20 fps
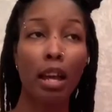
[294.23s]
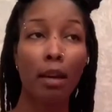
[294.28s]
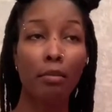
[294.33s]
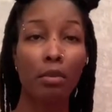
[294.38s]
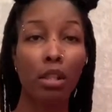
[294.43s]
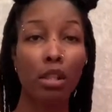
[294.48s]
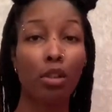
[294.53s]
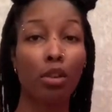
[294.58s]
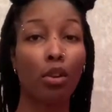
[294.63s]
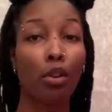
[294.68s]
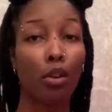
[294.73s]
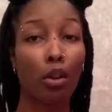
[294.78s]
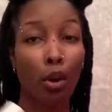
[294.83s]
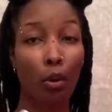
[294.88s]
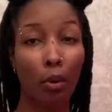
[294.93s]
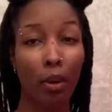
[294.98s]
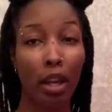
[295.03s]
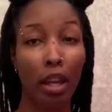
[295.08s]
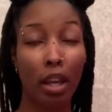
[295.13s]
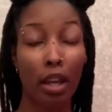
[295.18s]
I'm just gonna
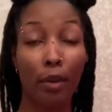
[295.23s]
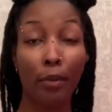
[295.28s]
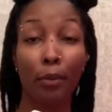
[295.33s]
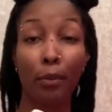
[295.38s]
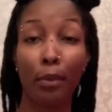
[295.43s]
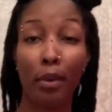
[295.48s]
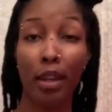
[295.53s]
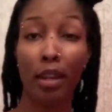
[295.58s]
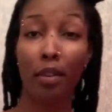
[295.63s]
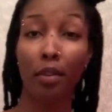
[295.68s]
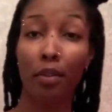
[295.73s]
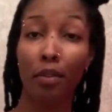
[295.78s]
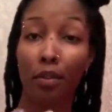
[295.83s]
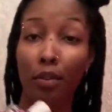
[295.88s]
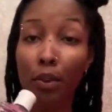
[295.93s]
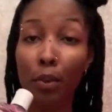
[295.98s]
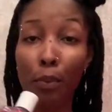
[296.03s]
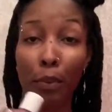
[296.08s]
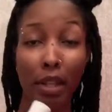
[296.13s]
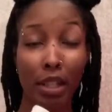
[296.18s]
go in with
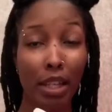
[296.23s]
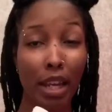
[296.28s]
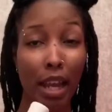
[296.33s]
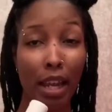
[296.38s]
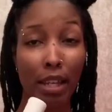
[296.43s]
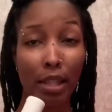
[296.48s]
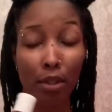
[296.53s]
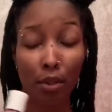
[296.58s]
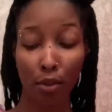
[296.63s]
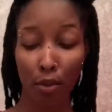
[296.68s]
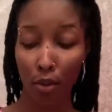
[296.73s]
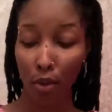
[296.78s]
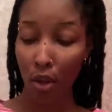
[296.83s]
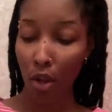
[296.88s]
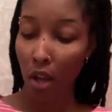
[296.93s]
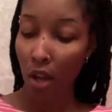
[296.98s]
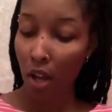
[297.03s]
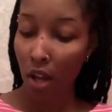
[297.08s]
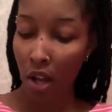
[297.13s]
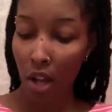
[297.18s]
the witch hazel,
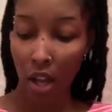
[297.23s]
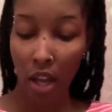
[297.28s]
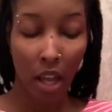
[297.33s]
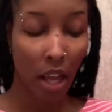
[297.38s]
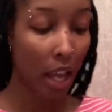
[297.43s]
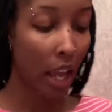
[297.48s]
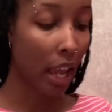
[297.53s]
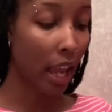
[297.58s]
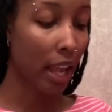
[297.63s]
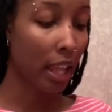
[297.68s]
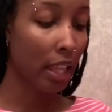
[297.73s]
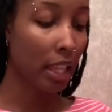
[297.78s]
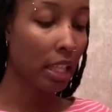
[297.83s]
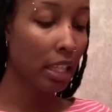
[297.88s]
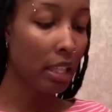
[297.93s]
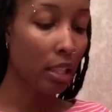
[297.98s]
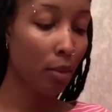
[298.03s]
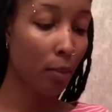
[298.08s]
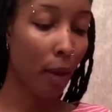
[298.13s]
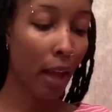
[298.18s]
and this
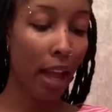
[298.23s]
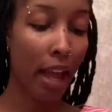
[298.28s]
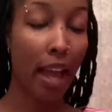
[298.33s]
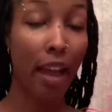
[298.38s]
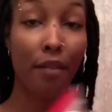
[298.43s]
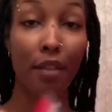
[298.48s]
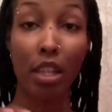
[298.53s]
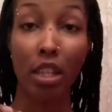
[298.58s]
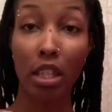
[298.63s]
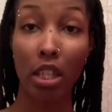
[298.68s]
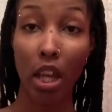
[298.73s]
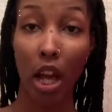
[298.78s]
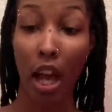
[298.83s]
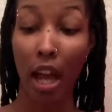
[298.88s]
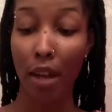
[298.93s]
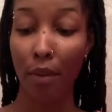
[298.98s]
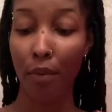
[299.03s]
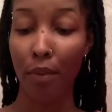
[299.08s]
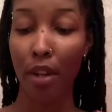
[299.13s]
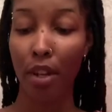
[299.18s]
is what I have these
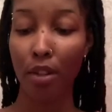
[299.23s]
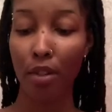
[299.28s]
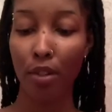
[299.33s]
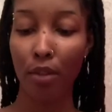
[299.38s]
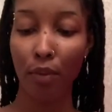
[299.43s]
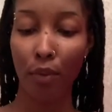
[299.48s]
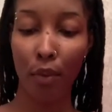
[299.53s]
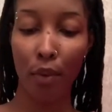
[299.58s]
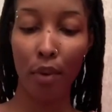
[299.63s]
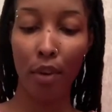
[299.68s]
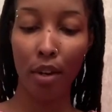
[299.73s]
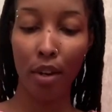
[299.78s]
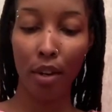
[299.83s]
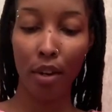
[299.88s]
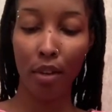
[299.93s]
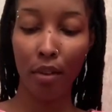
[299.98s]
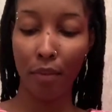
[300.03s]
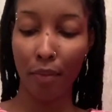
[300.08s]
cotton rounds for.